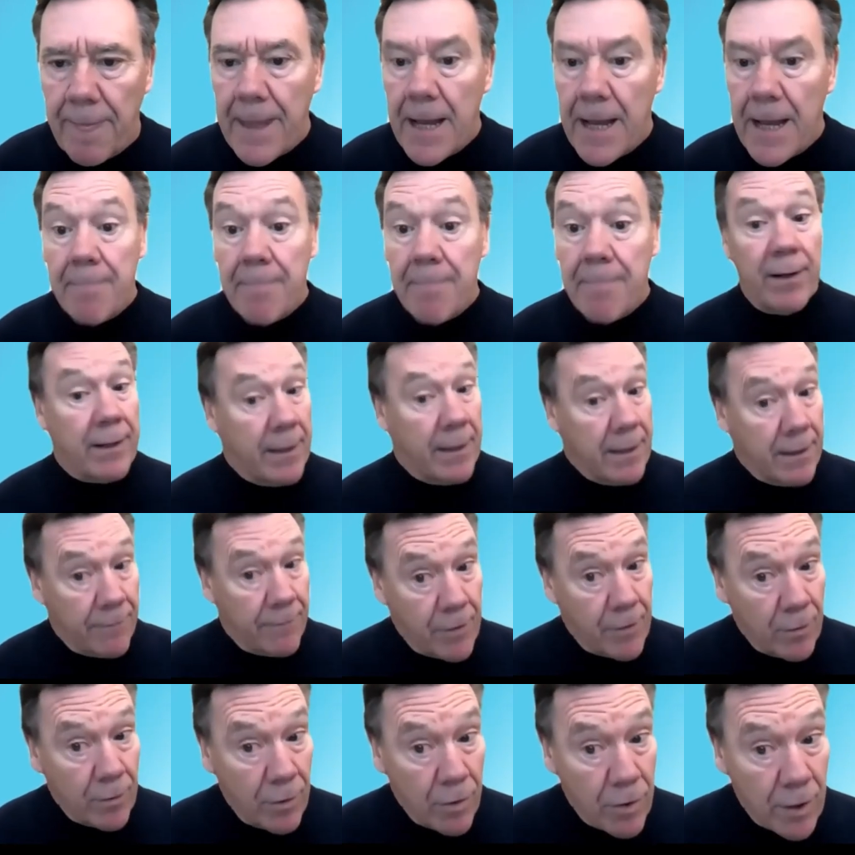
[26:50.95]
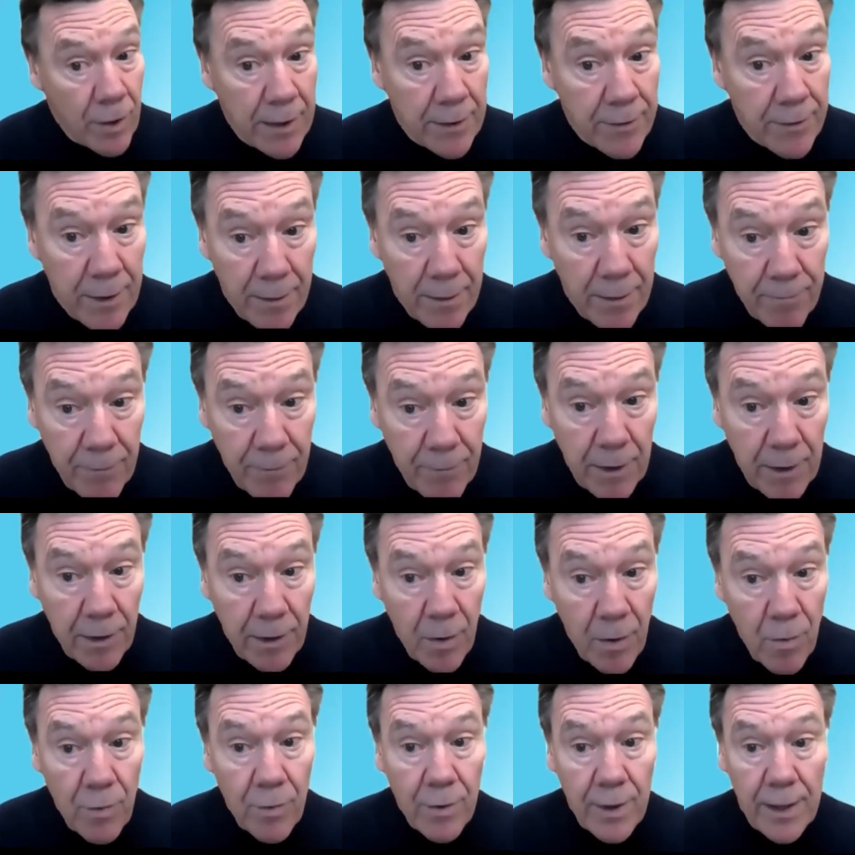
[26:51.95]
But then if you look at the
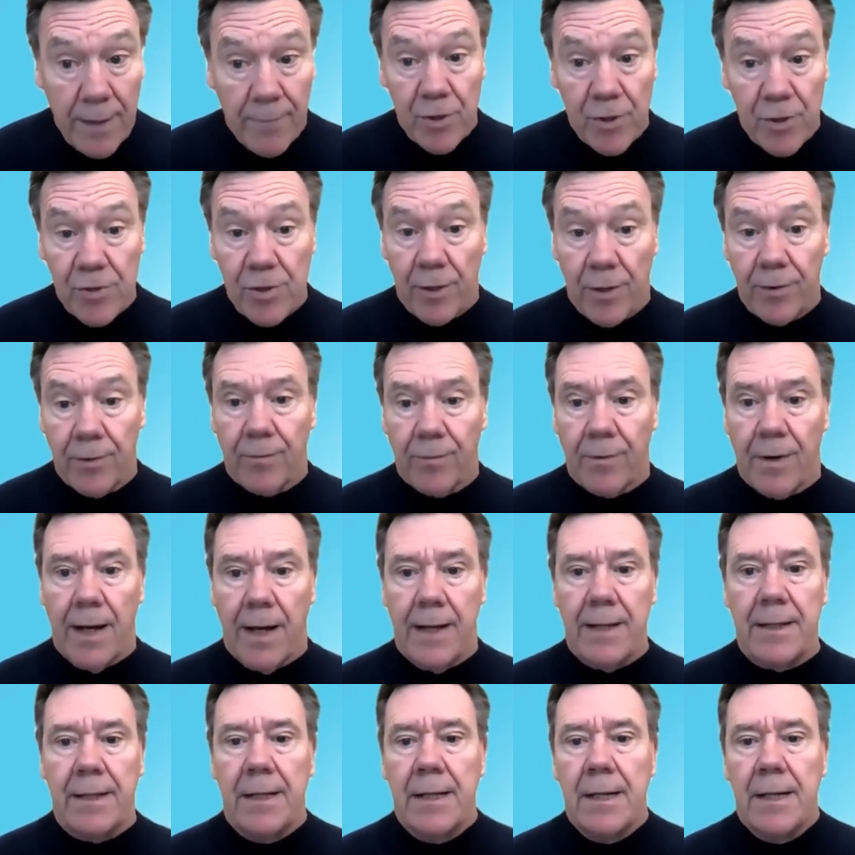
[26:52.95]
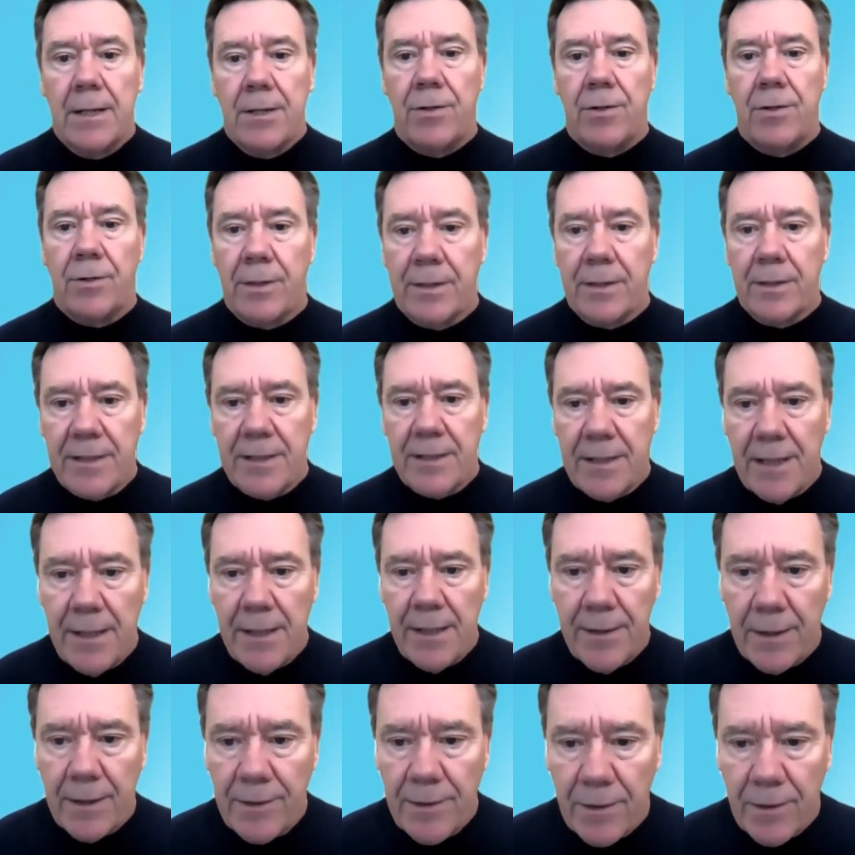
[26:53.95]
lower image on the right, you can see
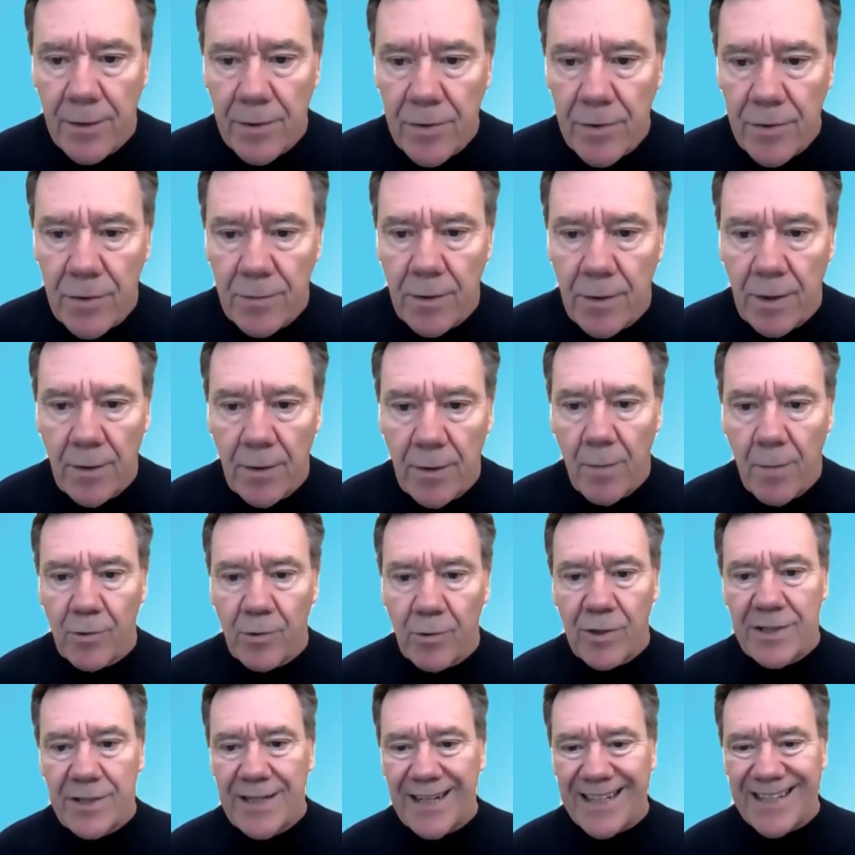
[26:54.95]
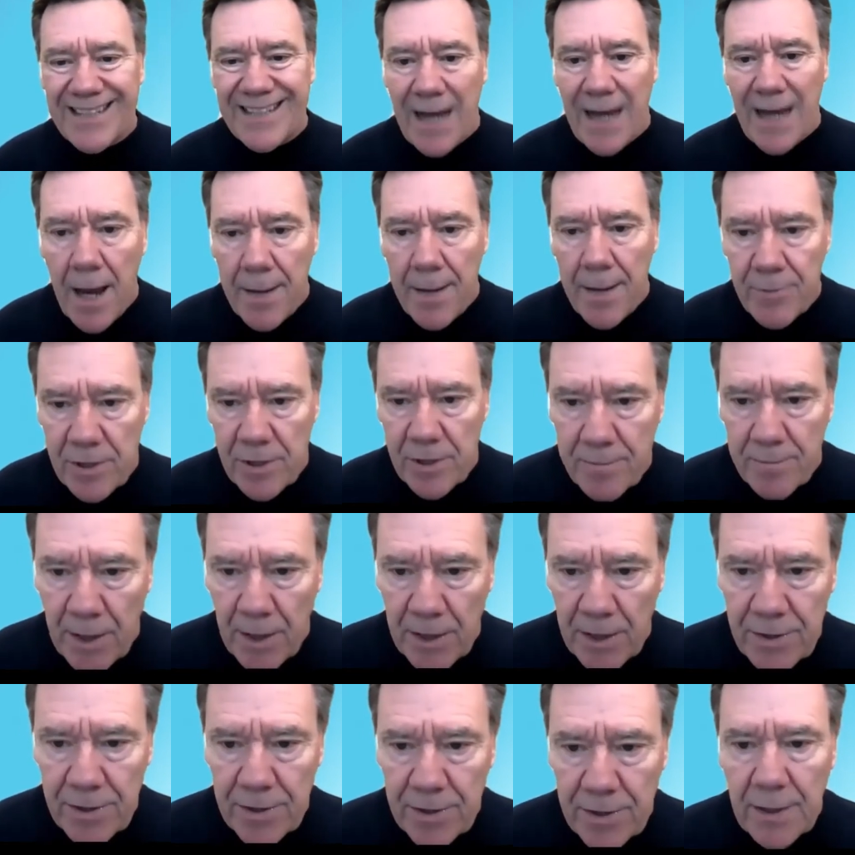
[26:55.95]
that there's almost 6 times as
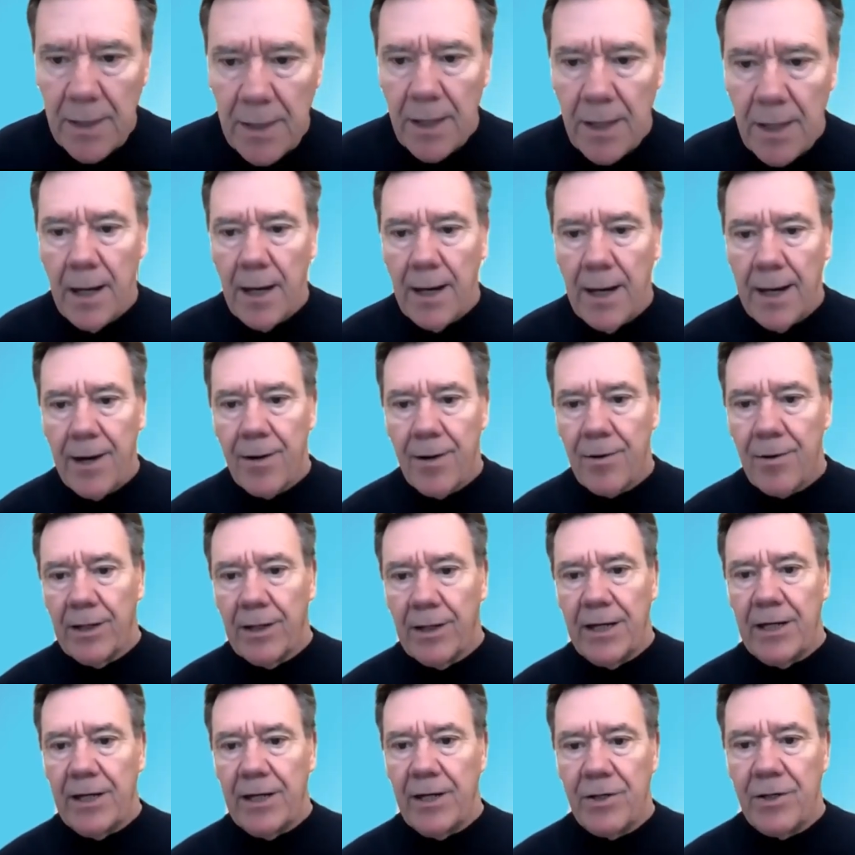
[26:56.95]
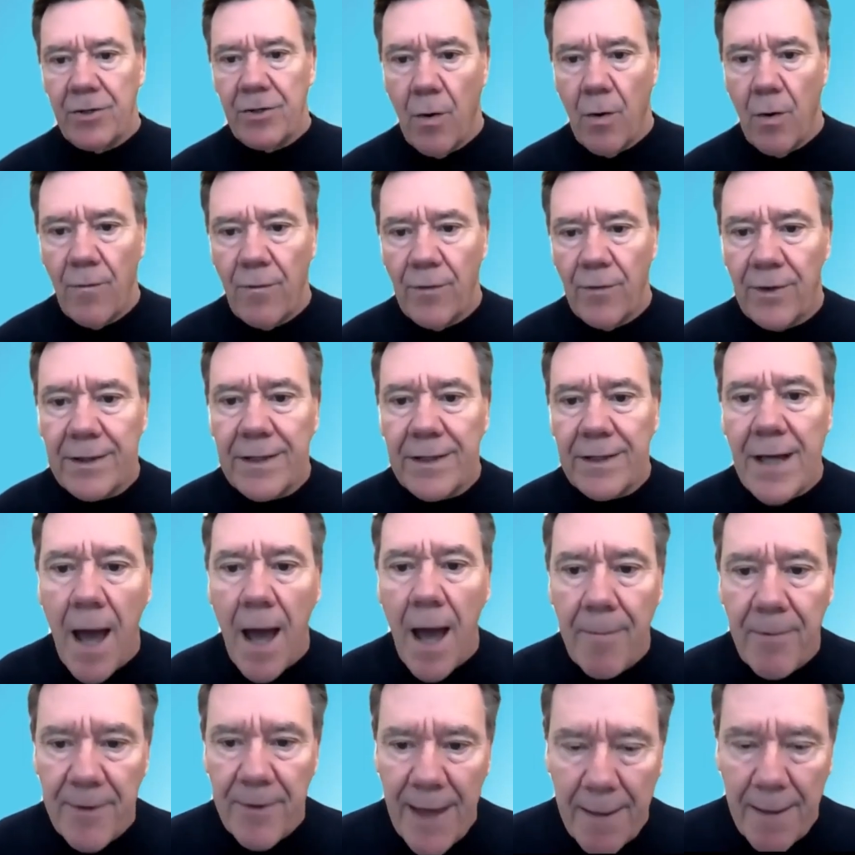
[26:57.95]
much air leakage over the top of
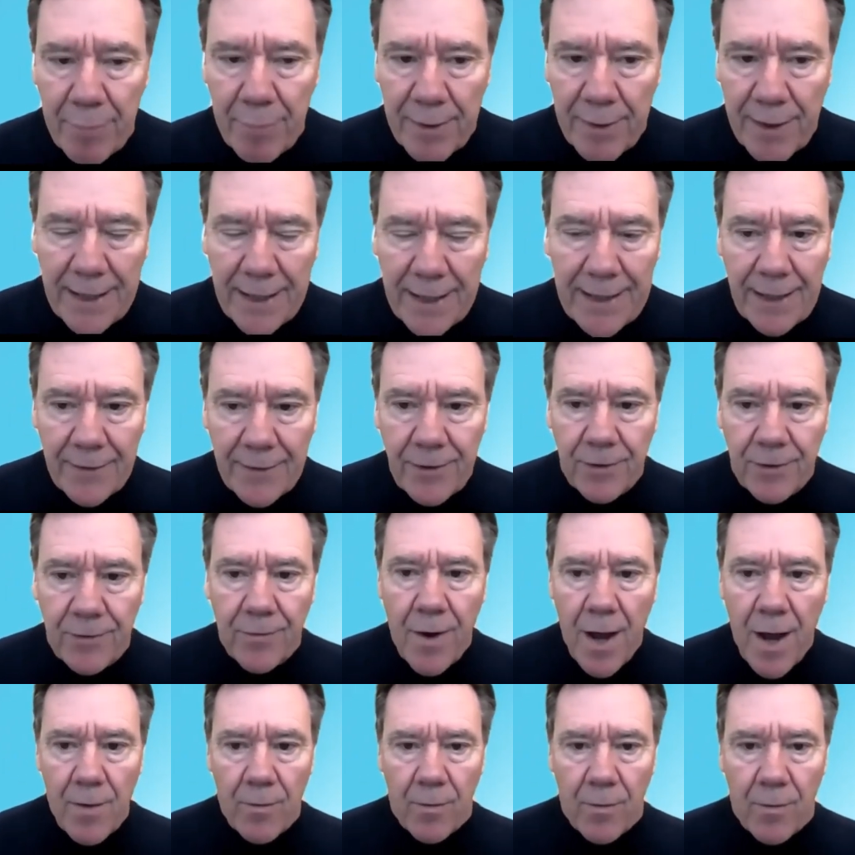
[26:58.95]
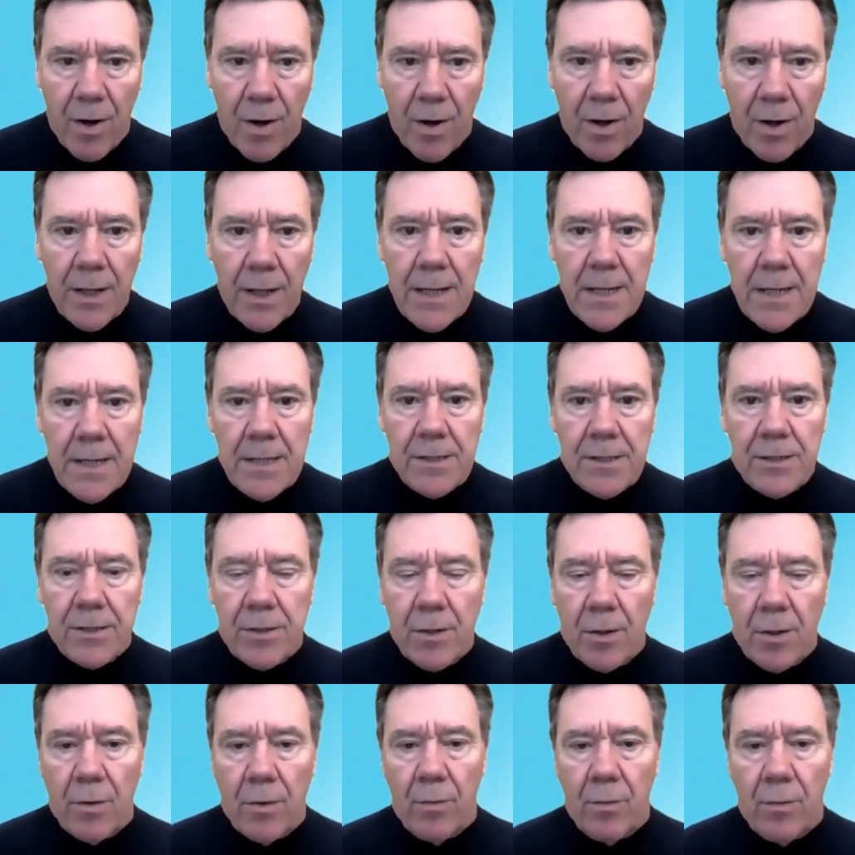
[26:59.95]
that plate at the drywall.
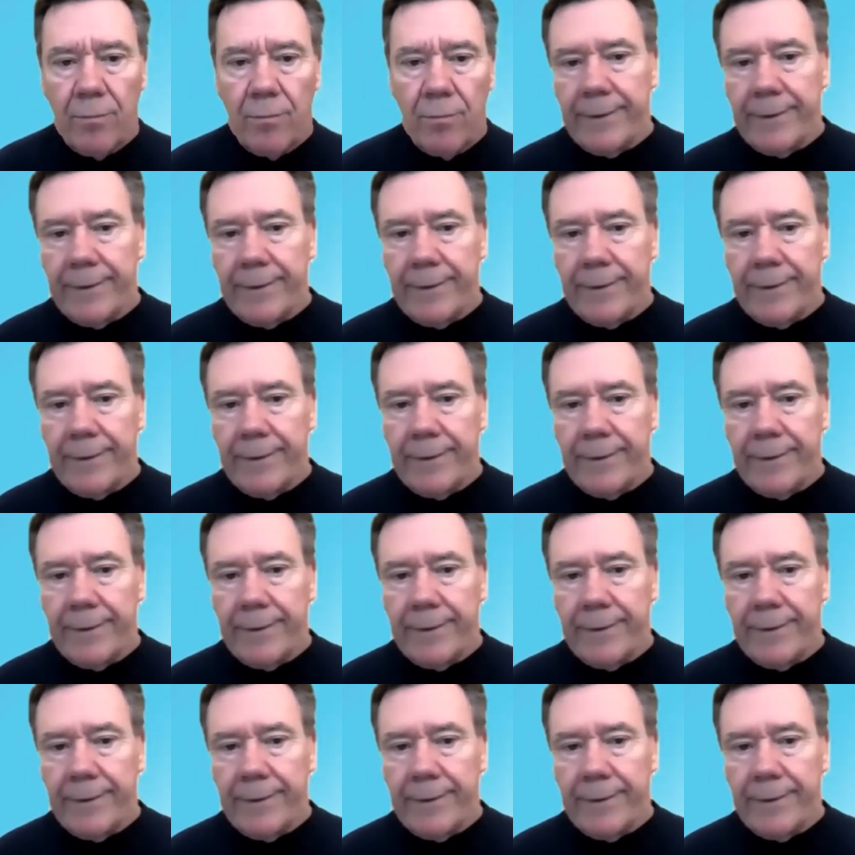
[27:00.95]
So the